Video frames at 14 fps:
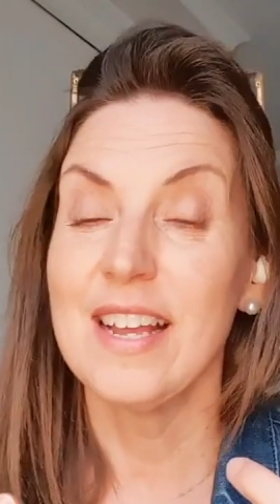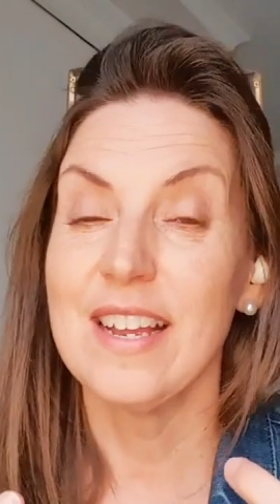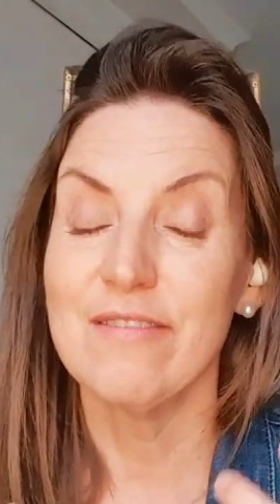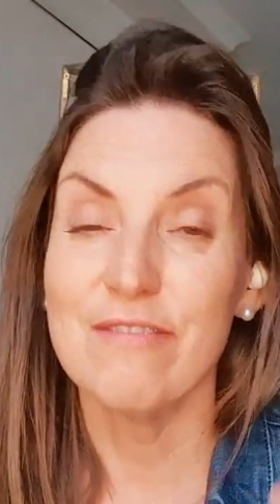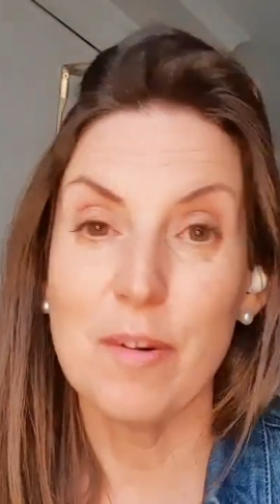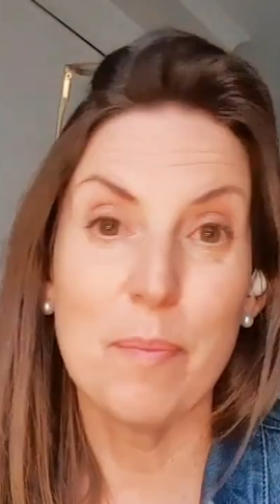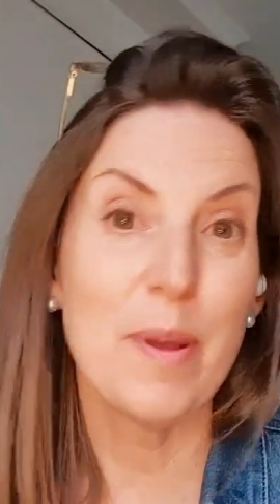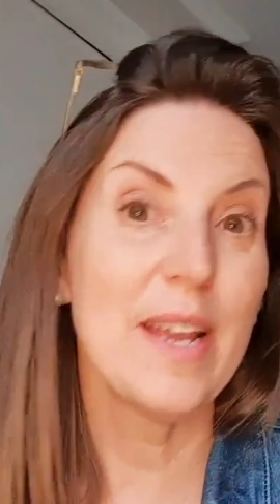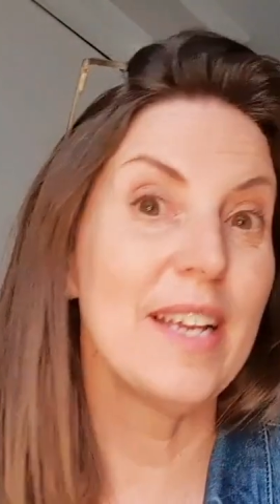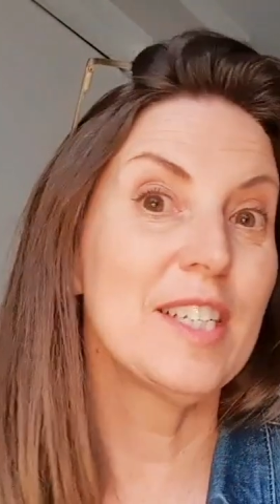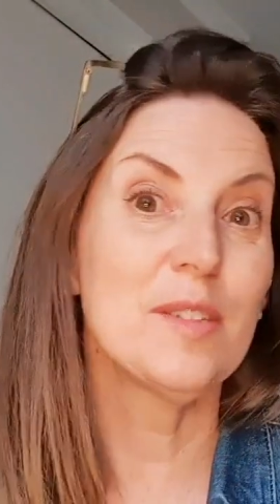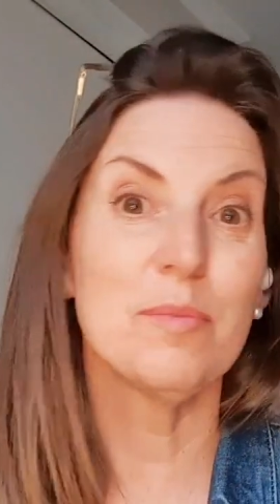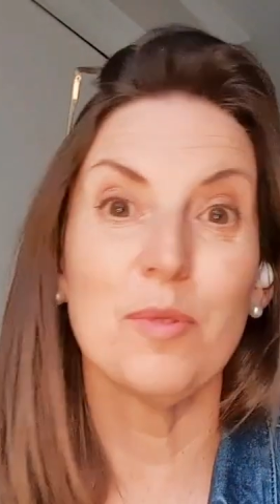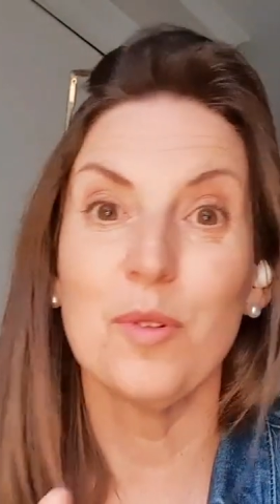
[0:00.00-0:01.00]

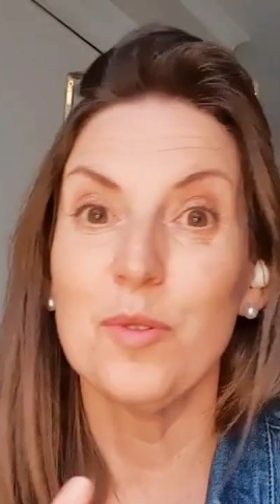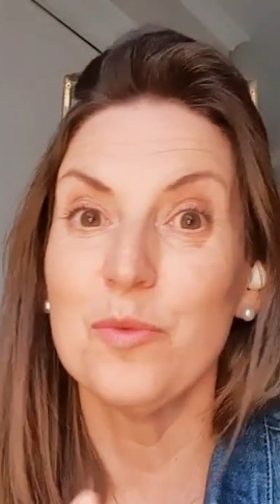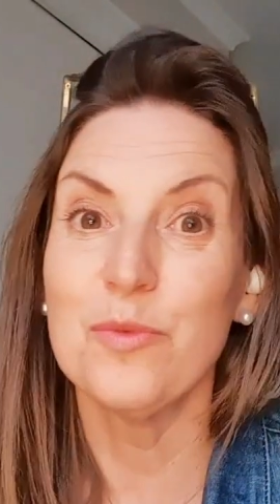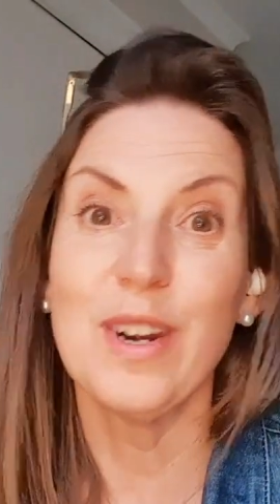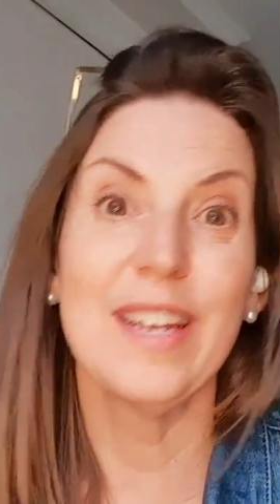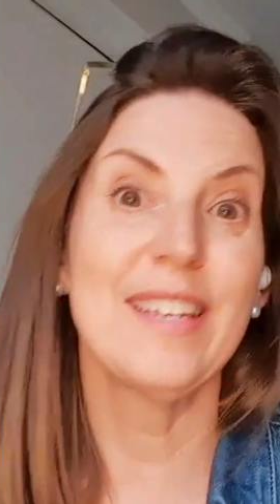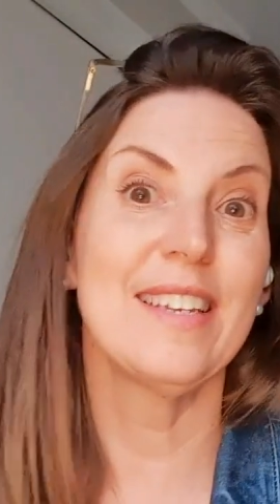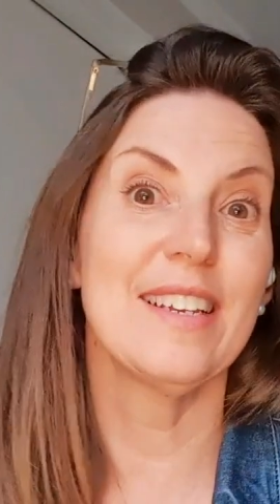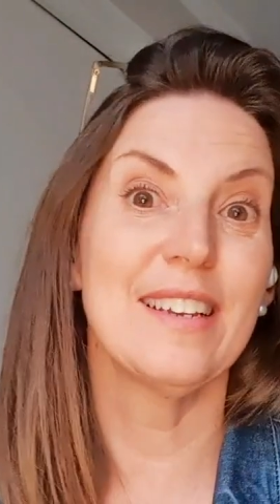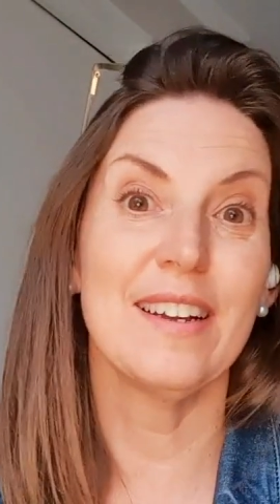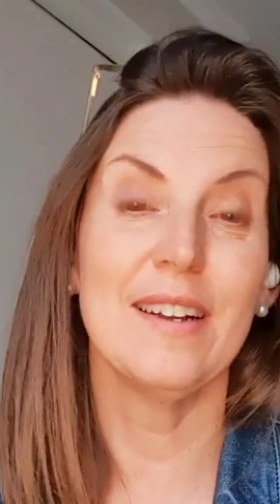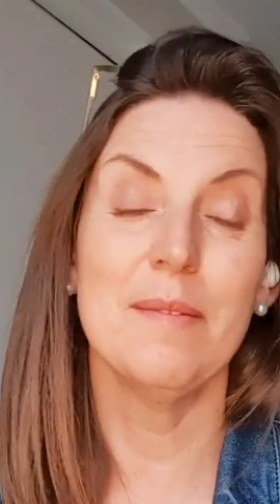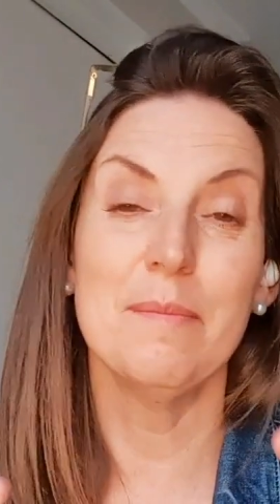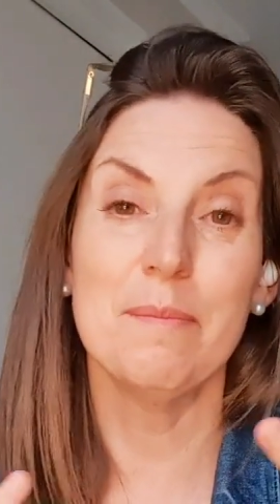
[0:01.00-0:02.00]
repeatable,
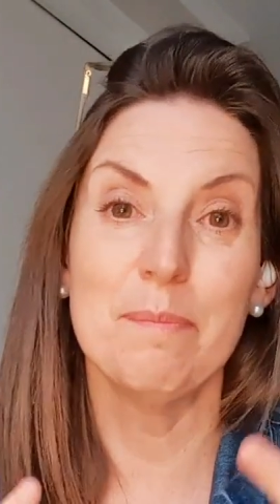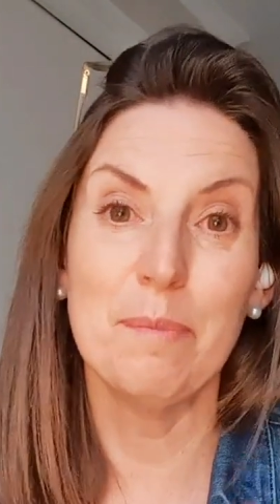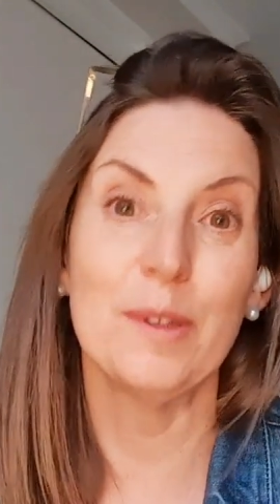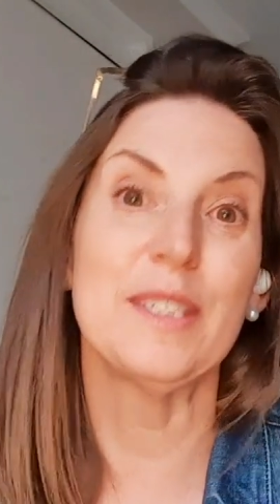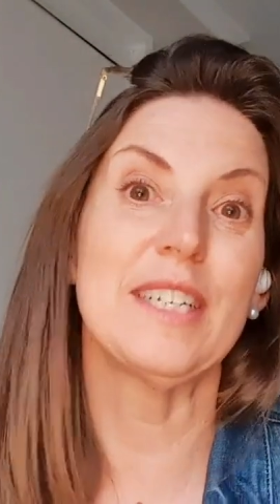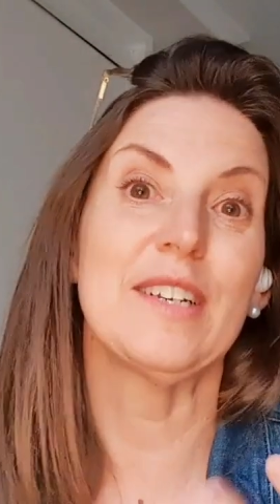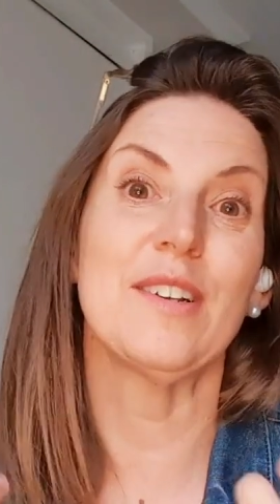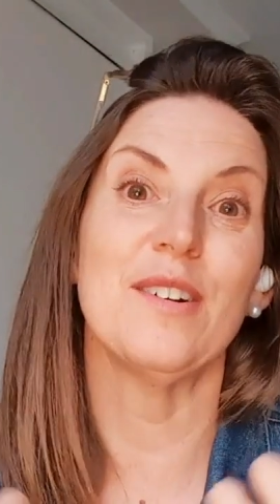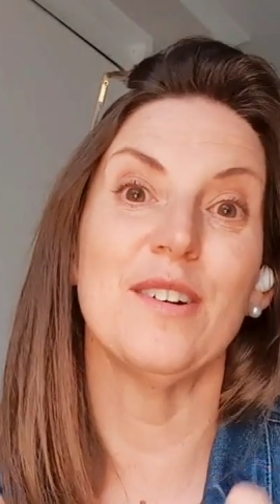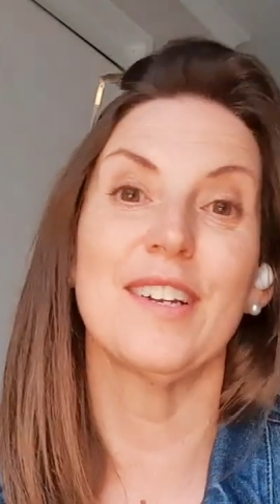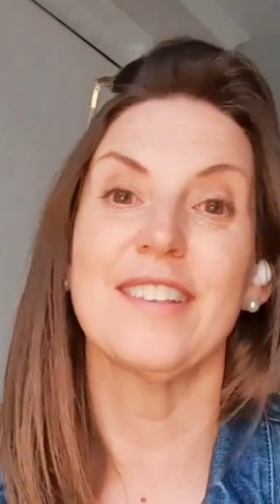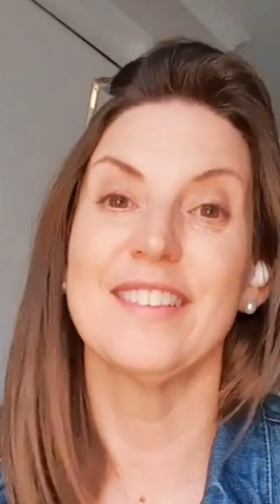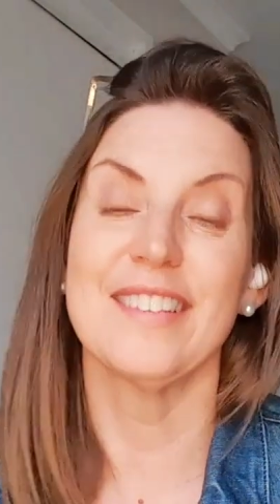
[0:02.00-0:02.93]
regular body clock